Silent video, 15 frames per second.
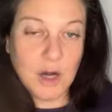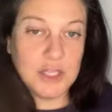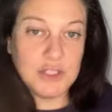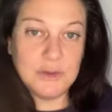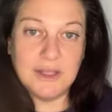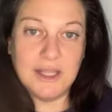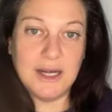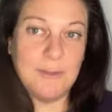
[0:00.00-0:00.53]
we're
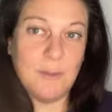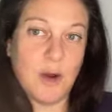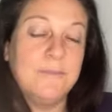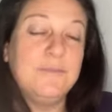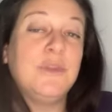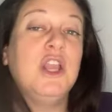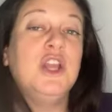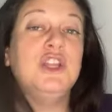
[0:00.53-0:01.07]
not doing that
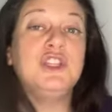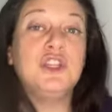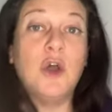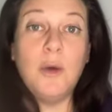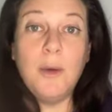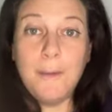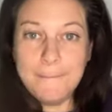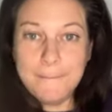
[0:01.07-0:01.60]
anymore.
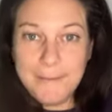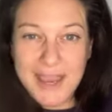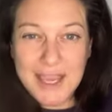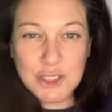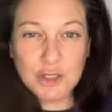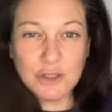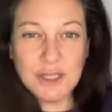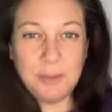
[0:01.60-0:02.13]
So
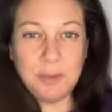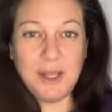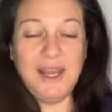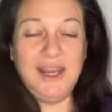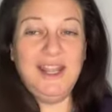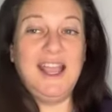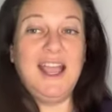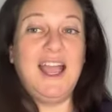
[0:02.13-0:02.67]
majorly
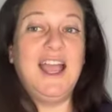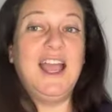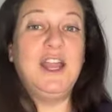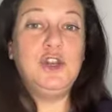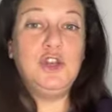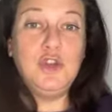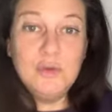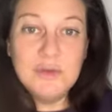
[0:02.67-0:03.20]
planning
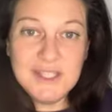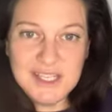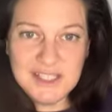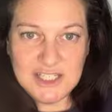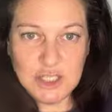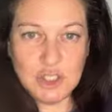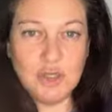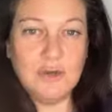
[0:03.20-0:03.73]
ahead, using
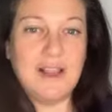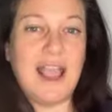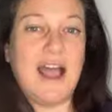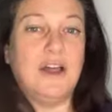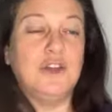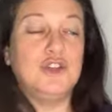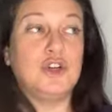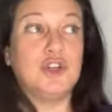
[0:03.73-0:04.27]
a digital
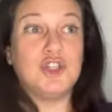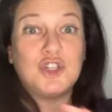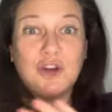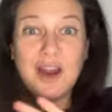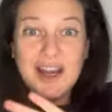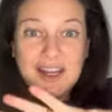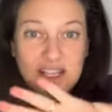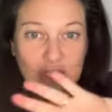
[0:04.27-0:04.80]
calendar,
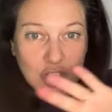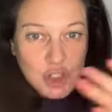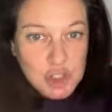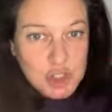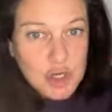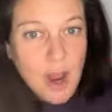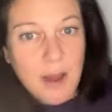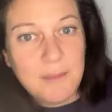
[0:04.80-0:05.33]
trying to
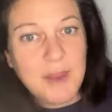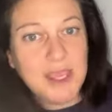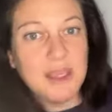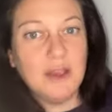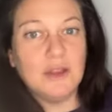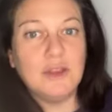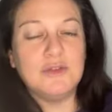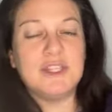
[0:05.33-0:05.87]
stop
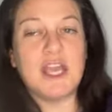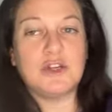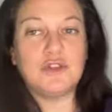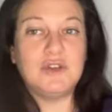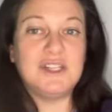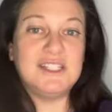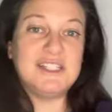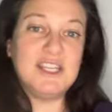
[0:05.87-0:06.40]
making all those
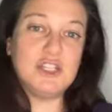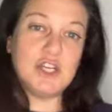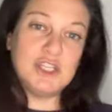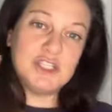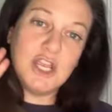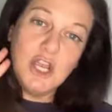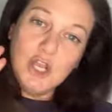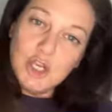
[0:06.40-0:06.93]
extra
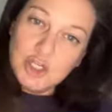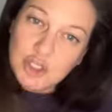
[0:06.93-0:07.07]
decisions,